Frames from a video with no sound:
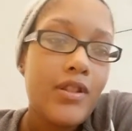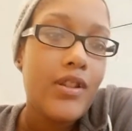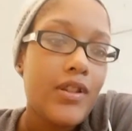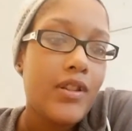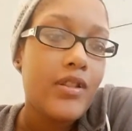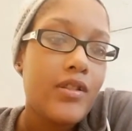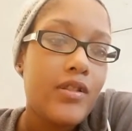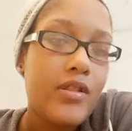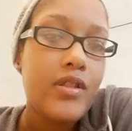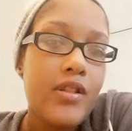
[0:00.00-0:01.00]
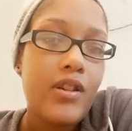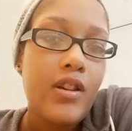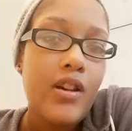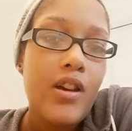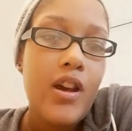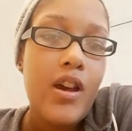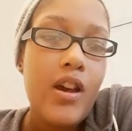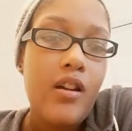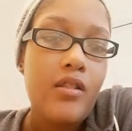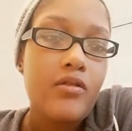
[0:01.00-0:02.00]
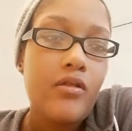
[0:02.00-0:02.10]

And also,